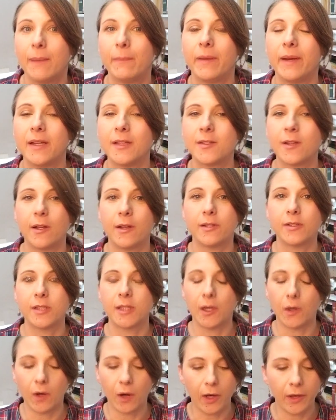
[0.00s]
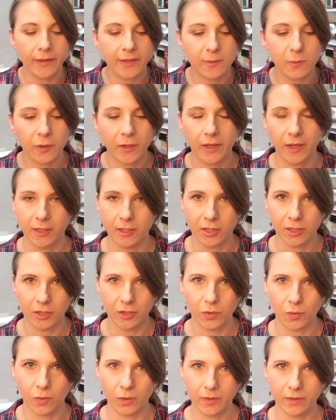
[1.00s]
but it's also all these production
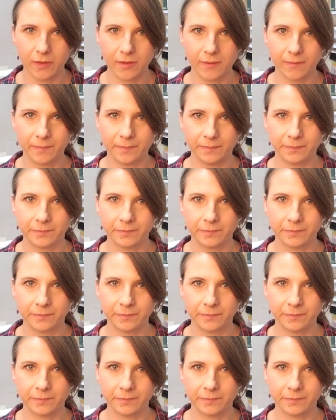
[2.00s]
tools.